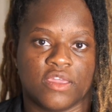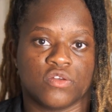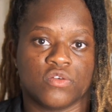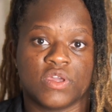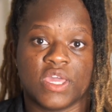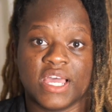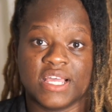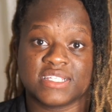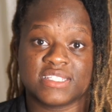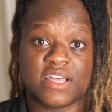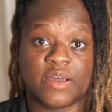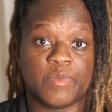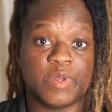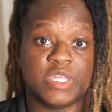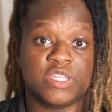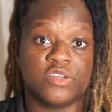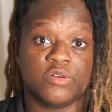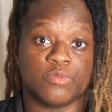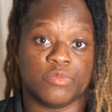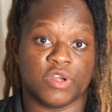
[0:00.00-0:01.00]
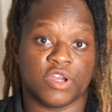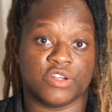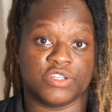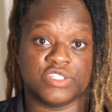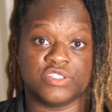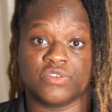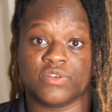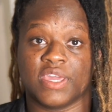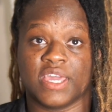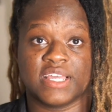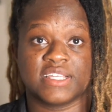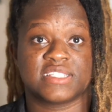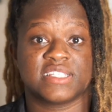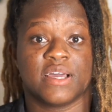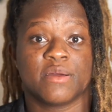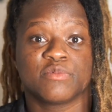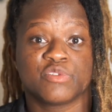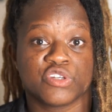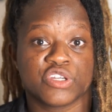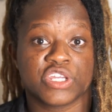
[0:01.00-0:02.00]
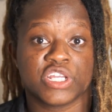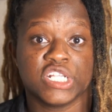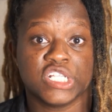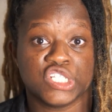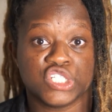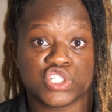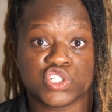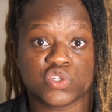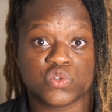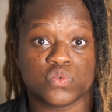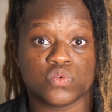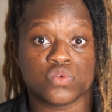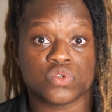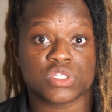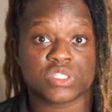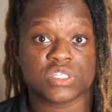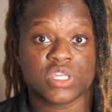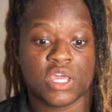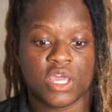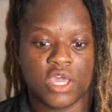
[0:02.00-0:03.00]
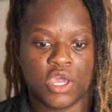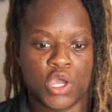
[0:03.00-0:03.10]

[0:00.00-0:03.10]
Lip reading: you can't stop eating the brownies, you can't stop drinking the juice,